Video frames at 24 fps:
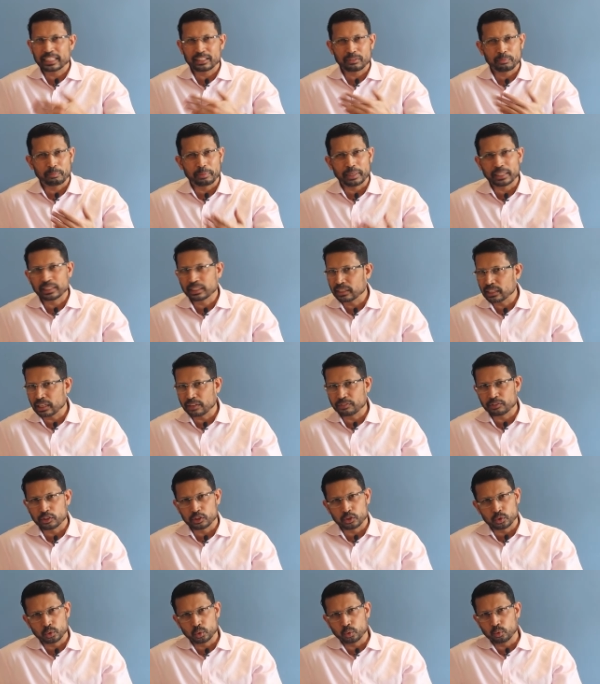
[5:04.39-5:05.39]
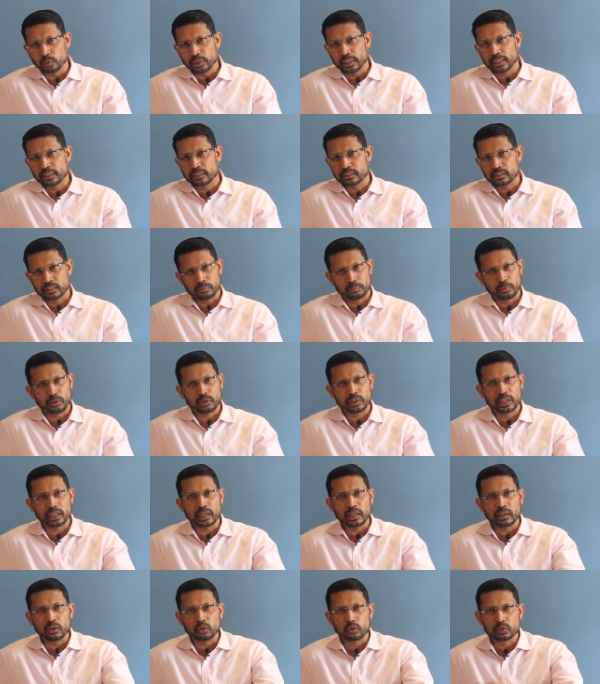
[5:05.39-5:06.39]
get better after 2 weeks. The
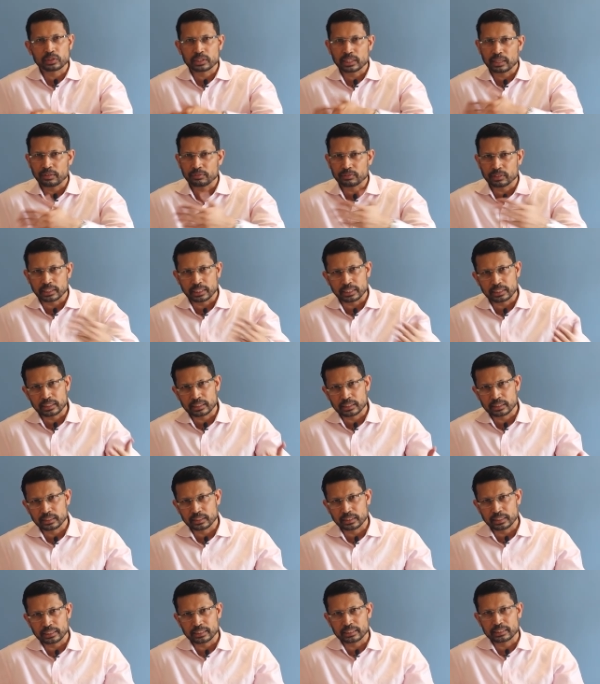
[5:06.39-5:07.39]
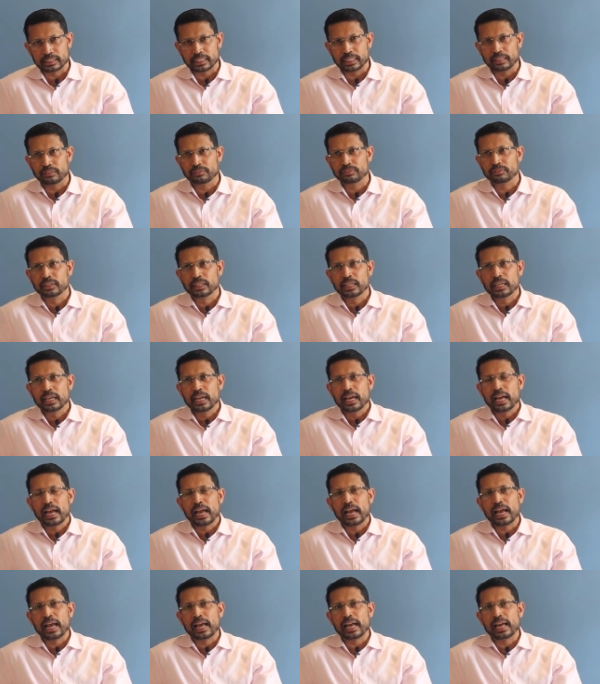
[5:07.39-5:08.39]
body looks after it itself
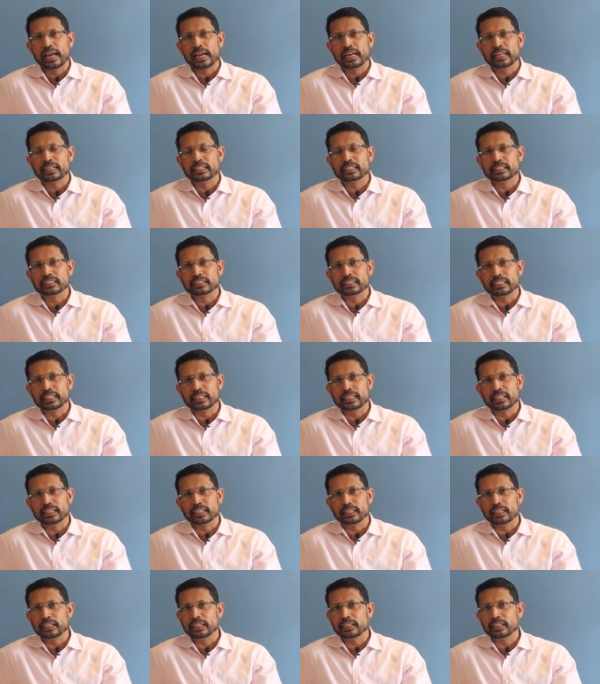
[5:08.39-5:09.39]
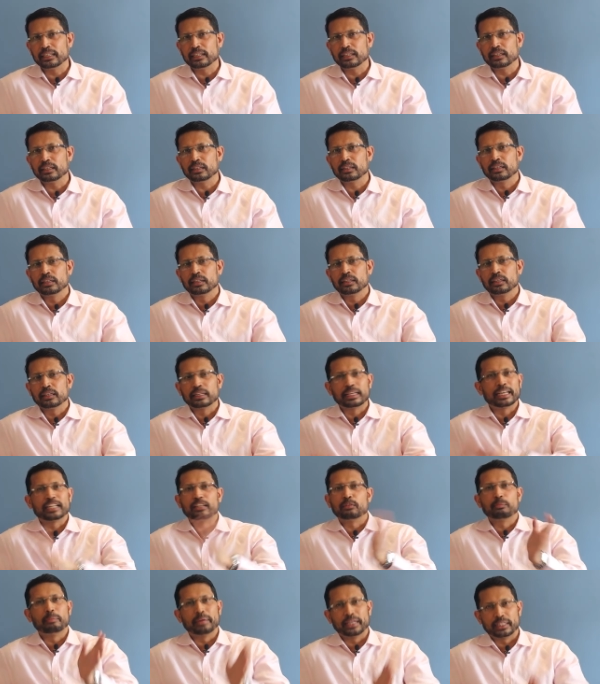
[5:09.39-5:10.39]
and they
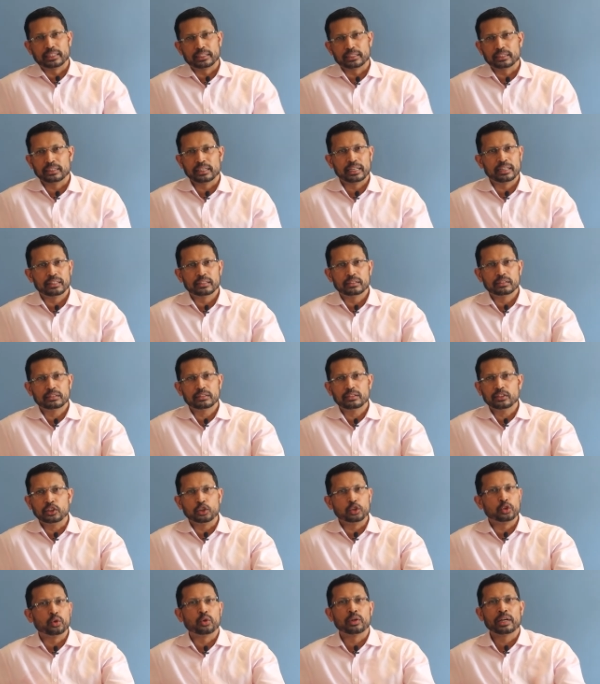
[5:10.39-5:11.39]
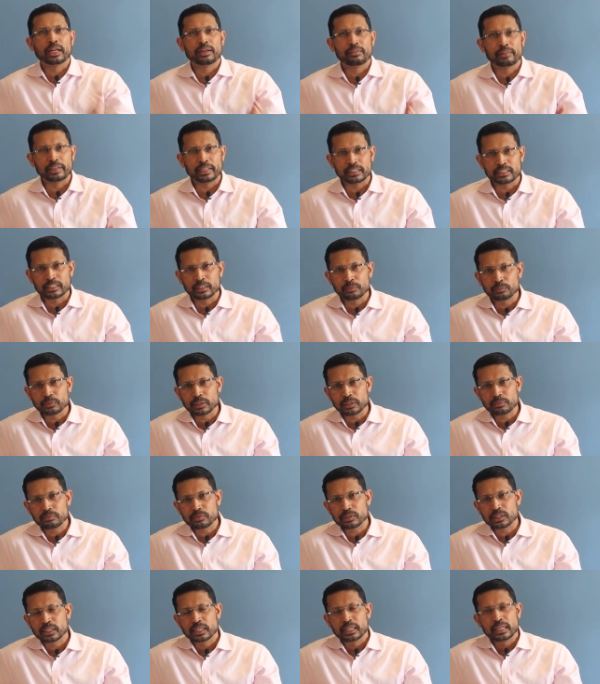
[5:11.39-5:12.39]
get better, and you don't have any
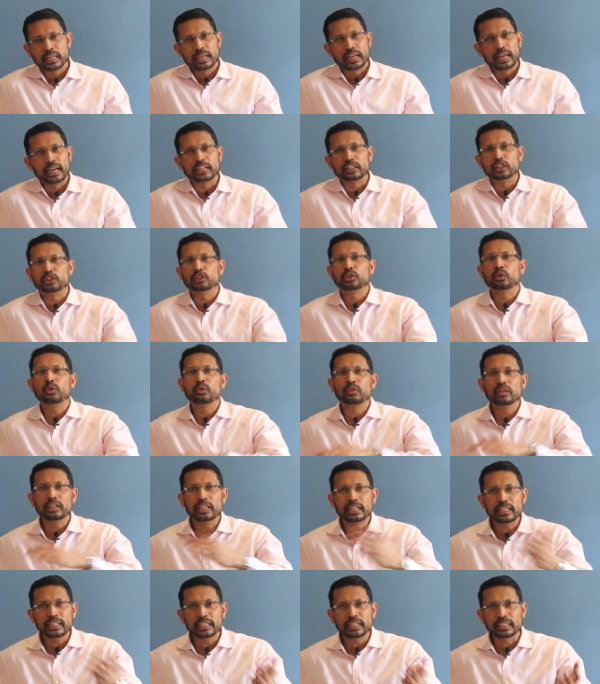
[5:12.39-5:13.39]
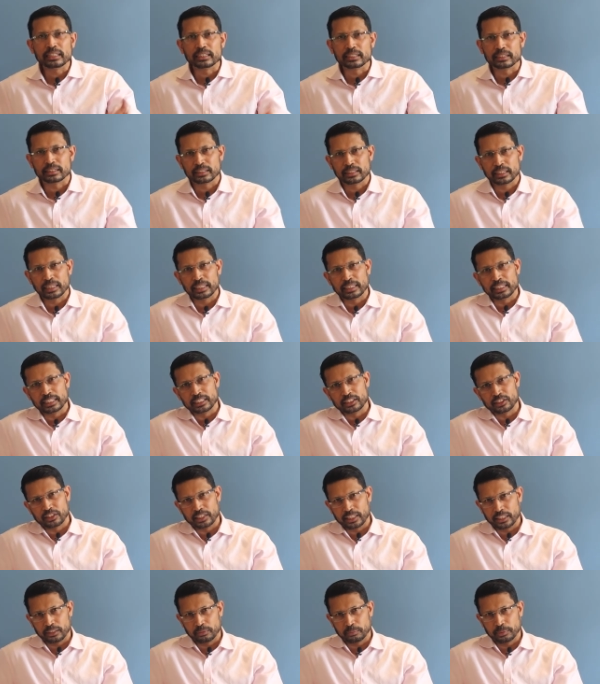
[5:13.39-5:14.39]
symptoms and you don't need any
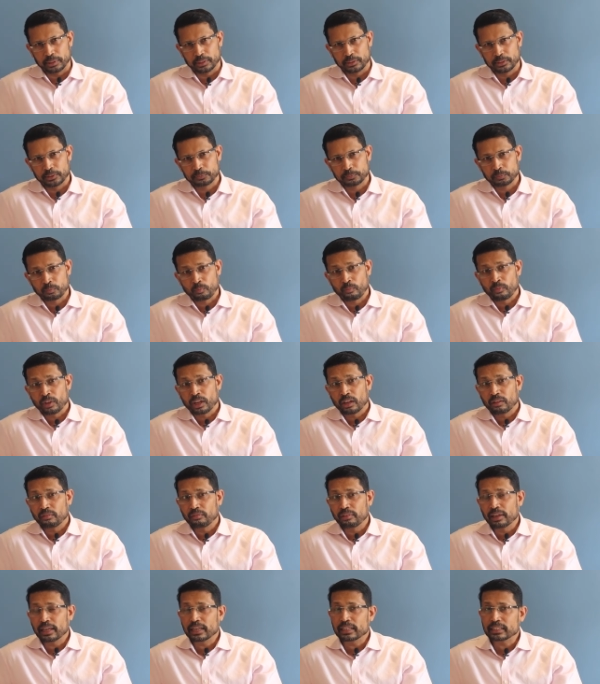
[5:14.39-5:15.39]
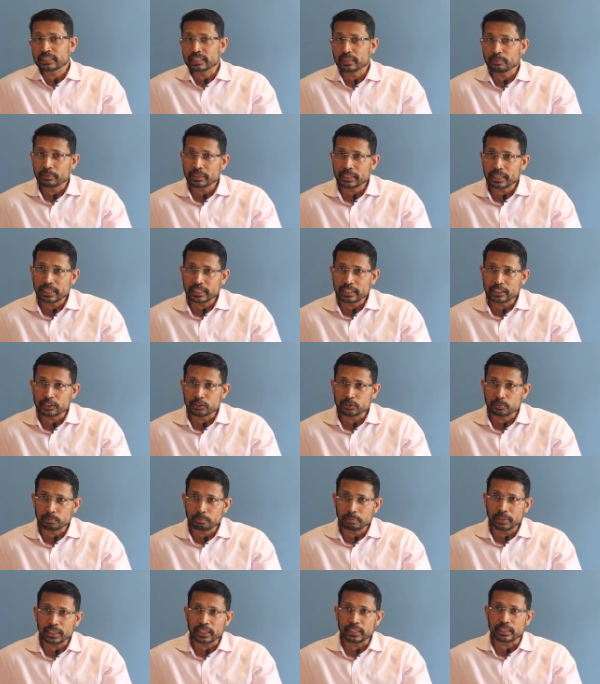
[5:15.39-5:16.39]
treatment. Whereas
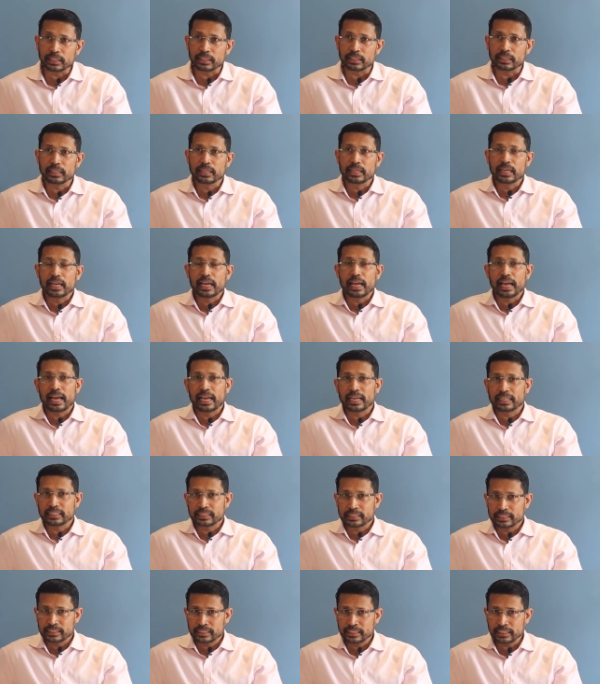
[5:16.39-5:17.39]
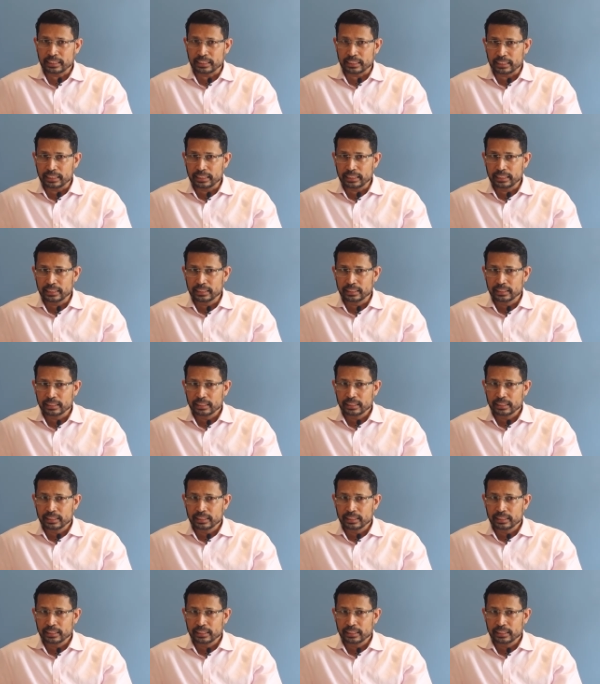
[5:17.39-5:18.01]
hepatitis B and C,